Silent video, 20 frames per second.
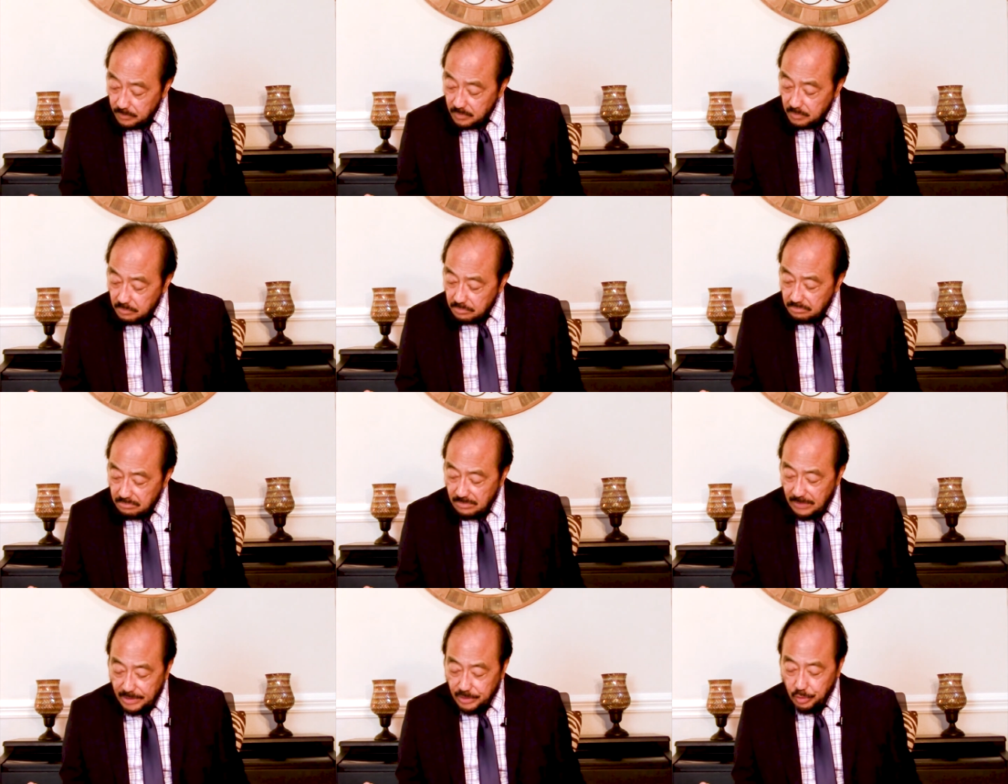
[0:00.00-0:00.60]

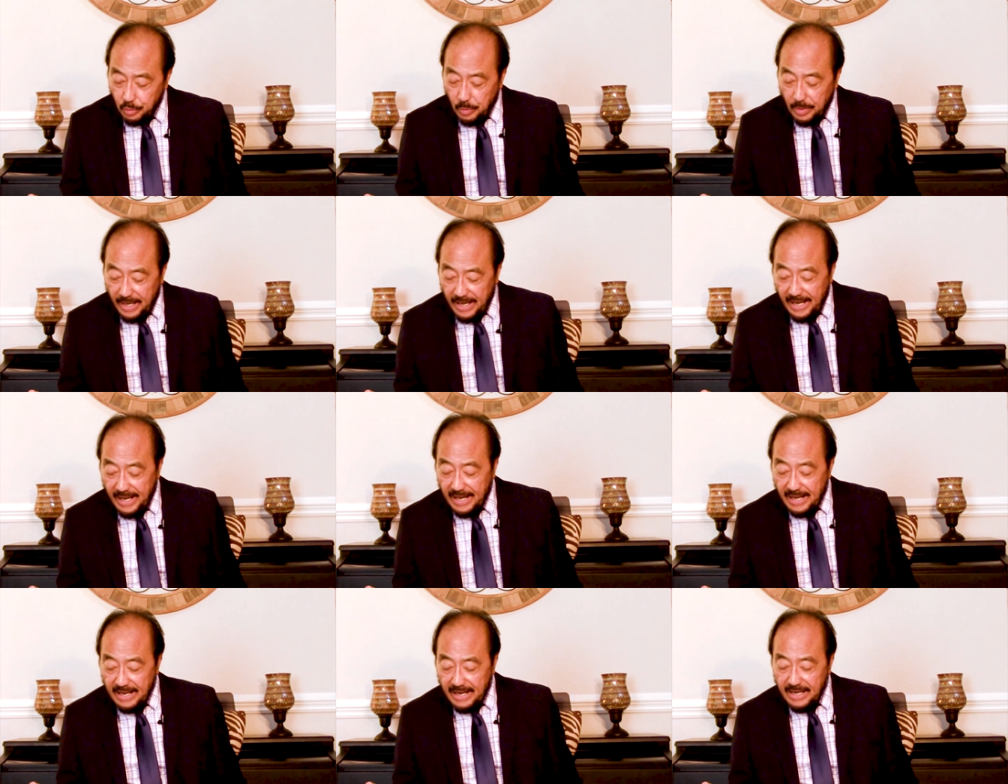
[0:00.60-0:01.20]
But to
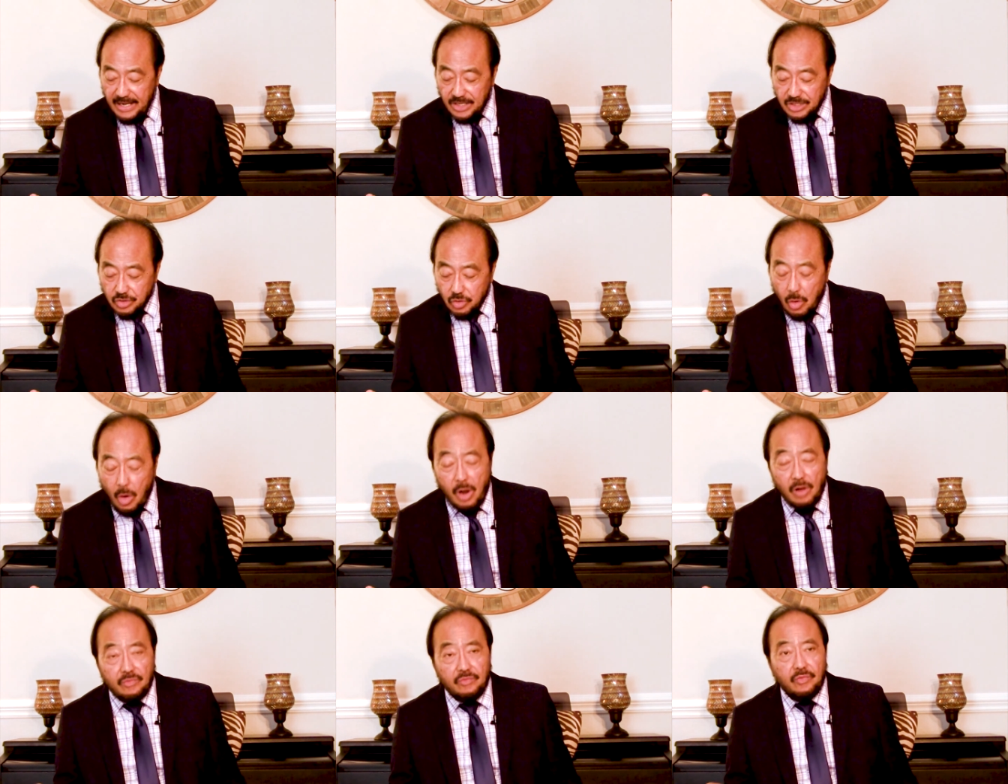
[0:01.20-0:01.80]
Cain and his
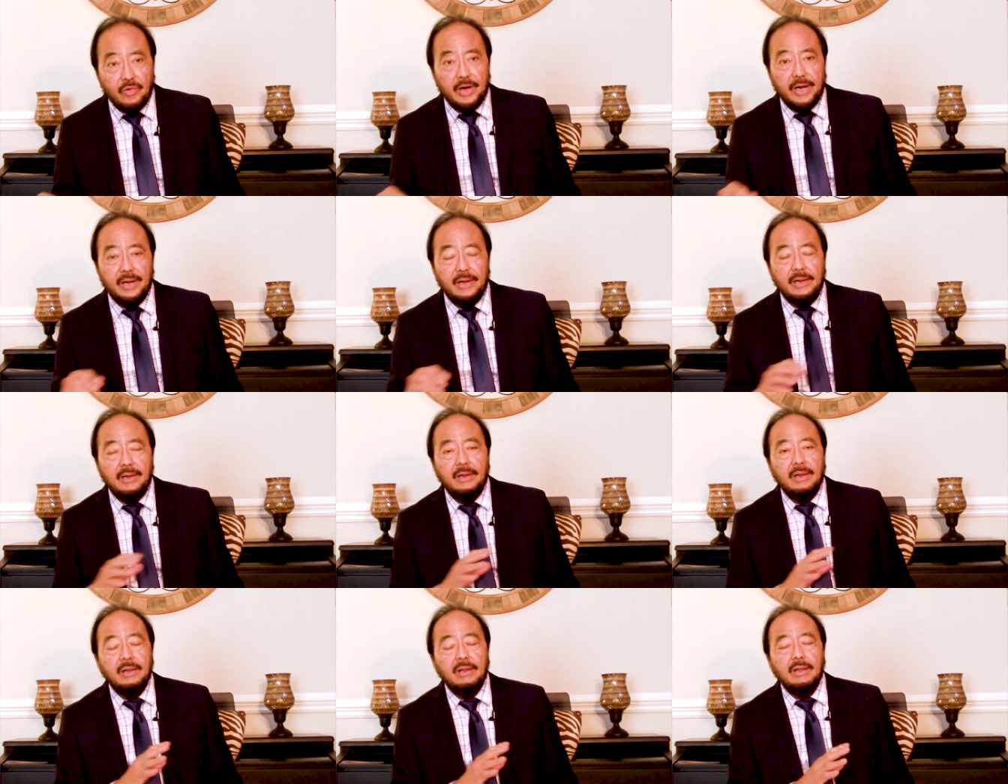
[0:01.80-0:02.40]
offering,
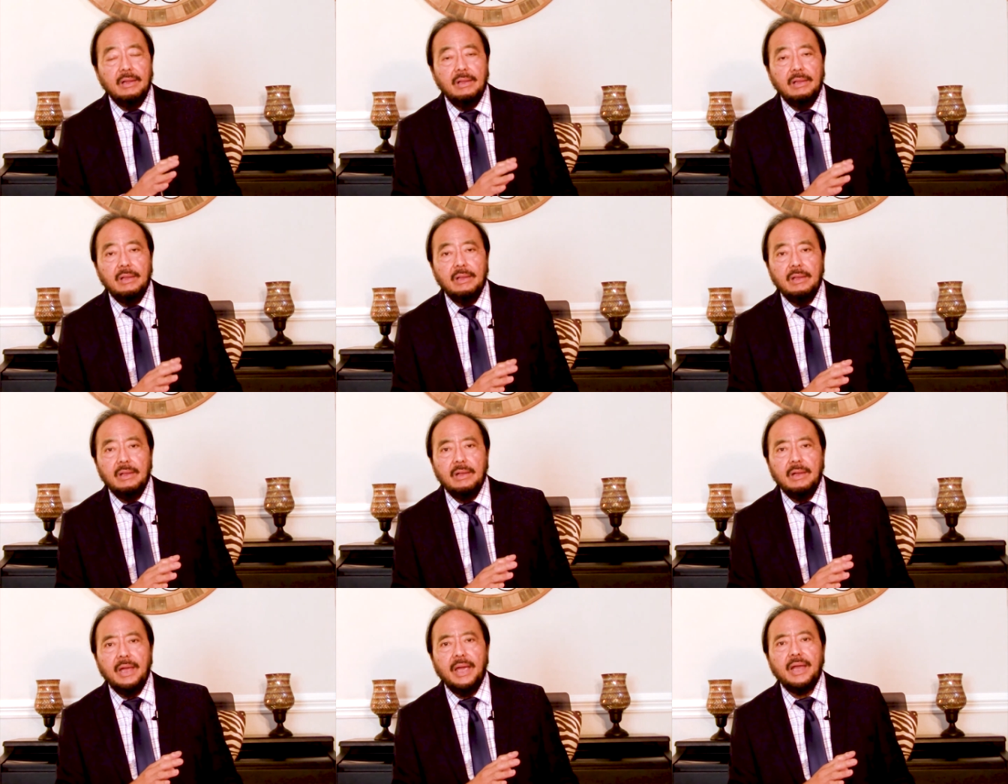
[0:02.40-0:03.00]

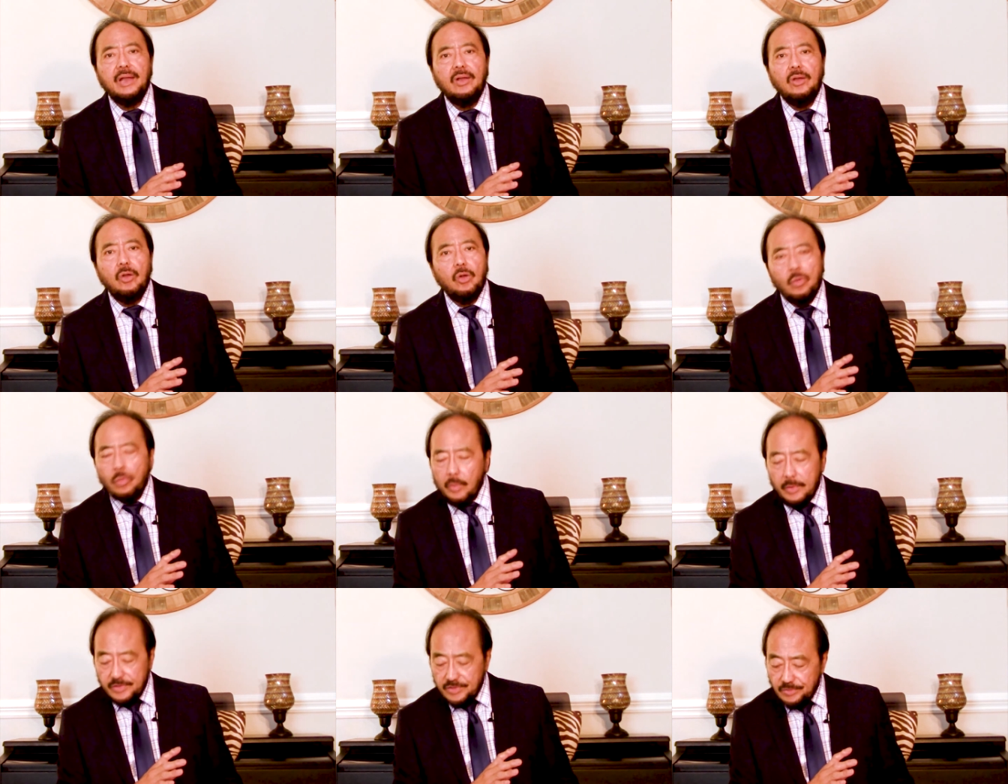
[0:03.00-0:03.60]
he had no
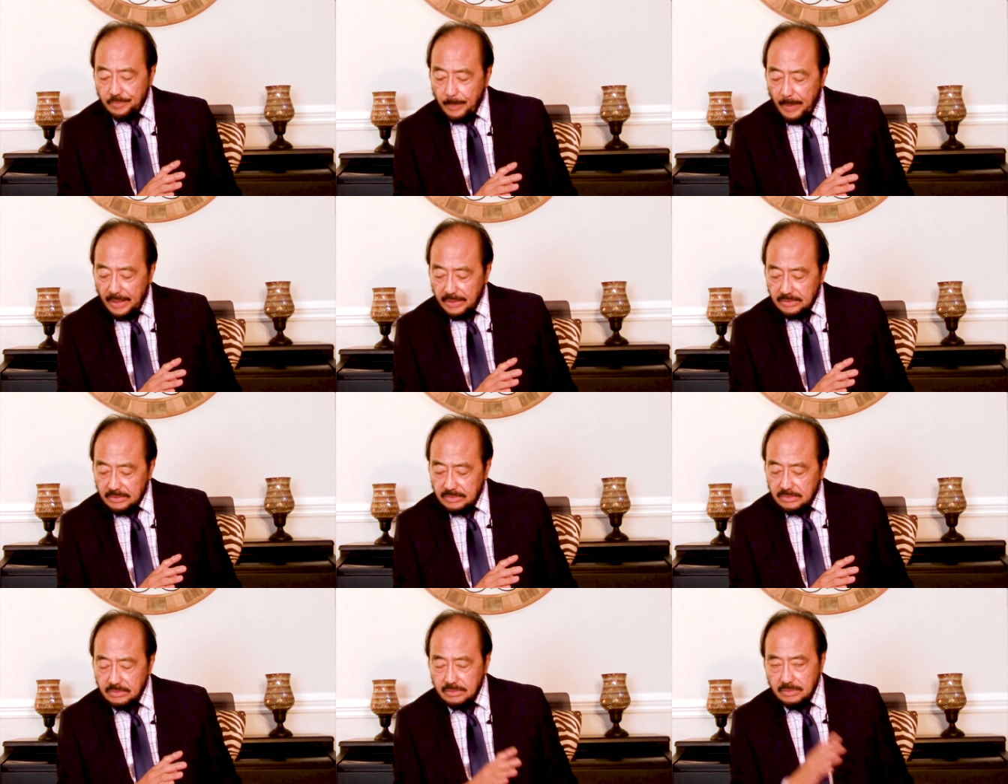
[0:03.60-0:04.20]
respect.
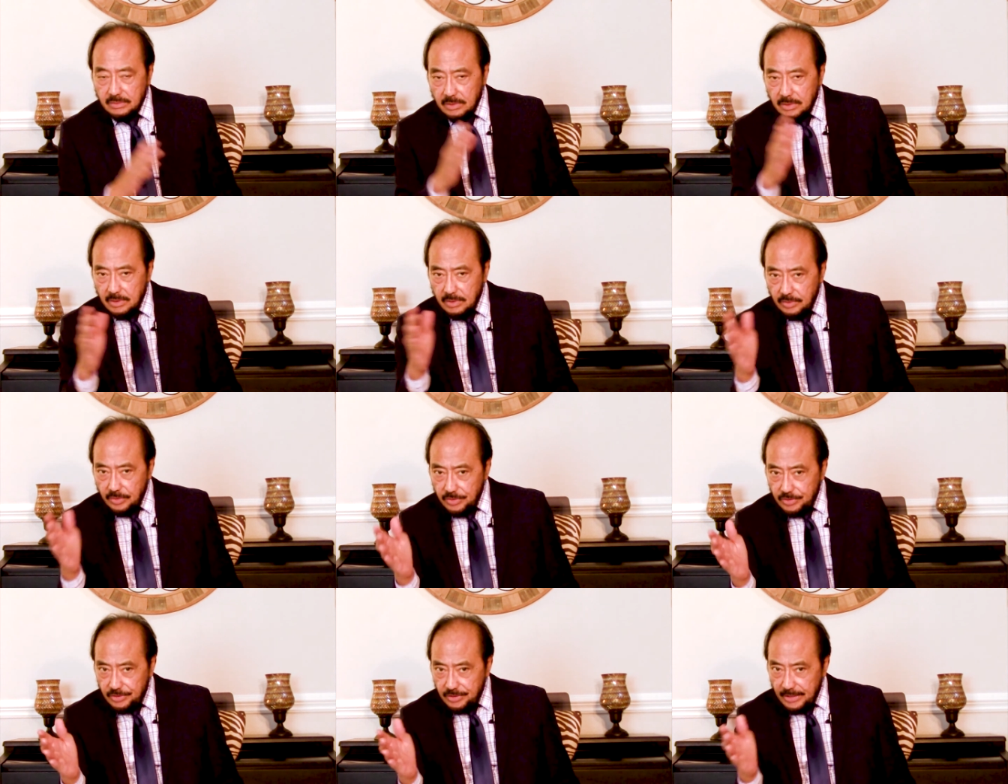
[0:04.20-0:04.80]

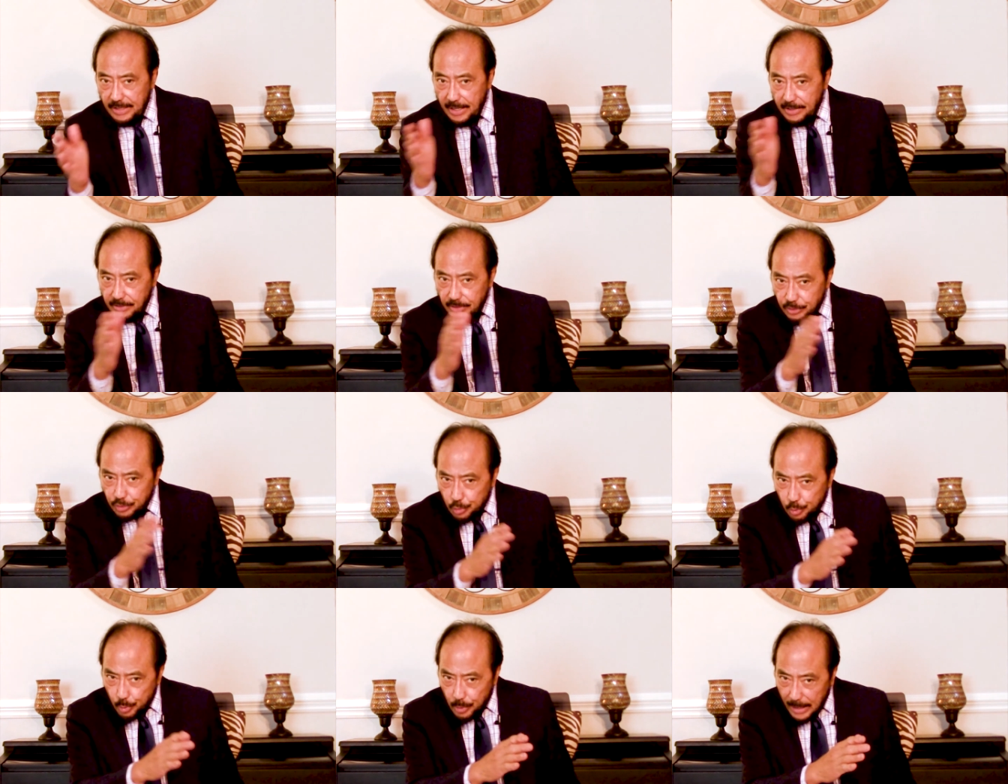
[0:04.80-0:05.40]
You see now the
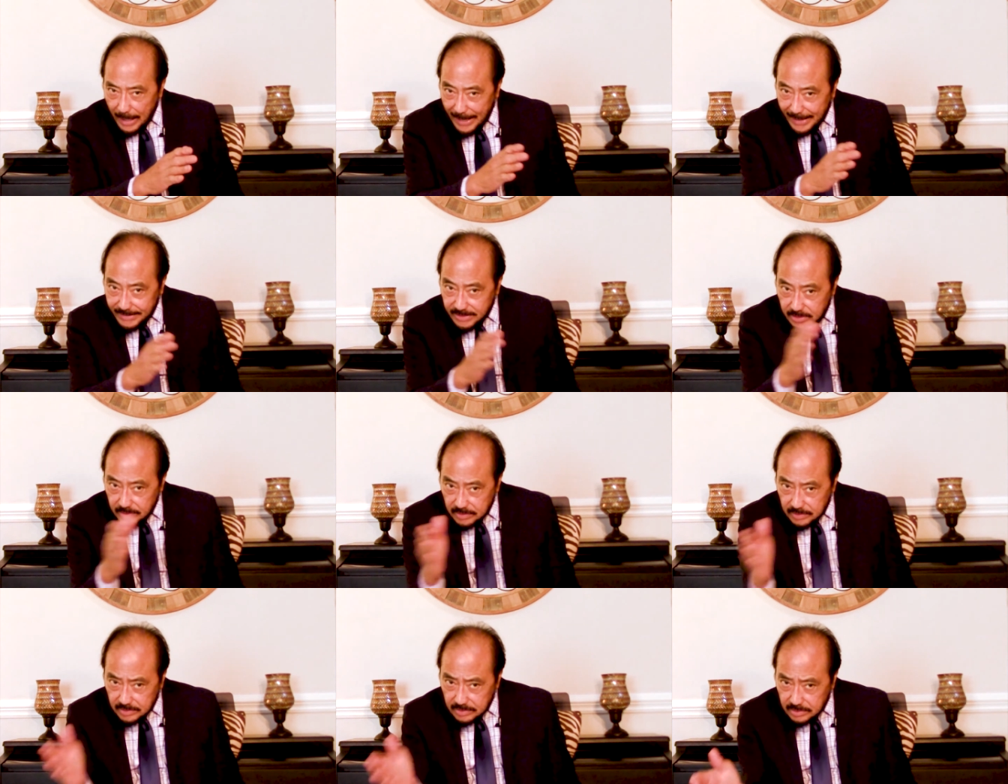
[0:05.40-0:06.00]
two
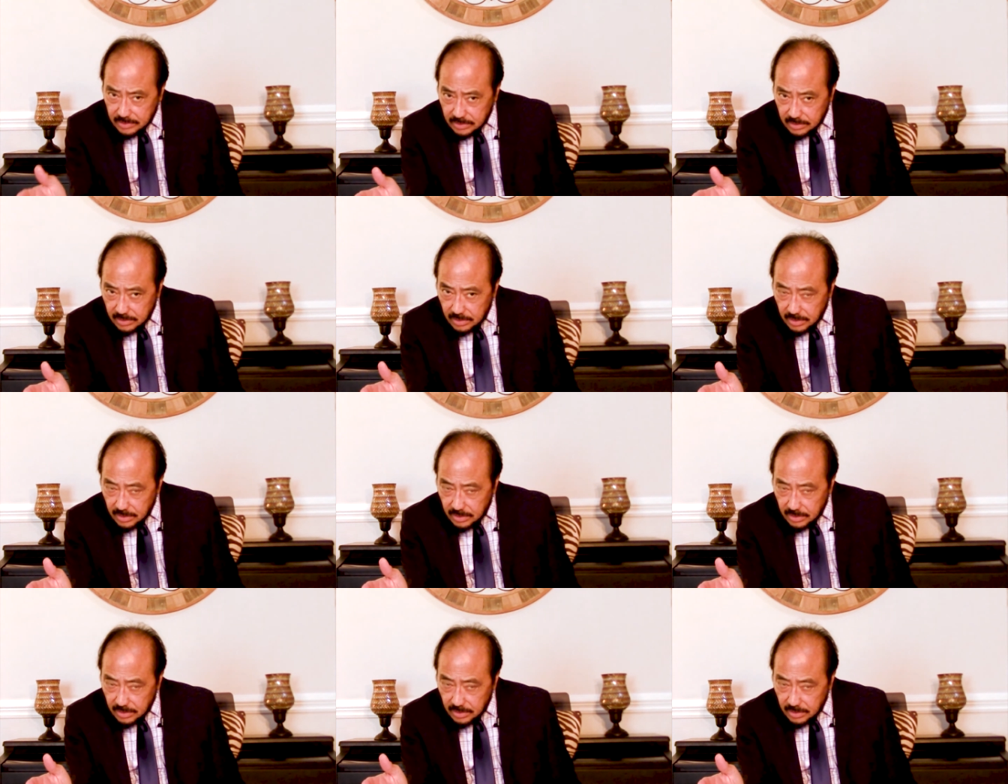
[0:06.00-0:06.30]
classes?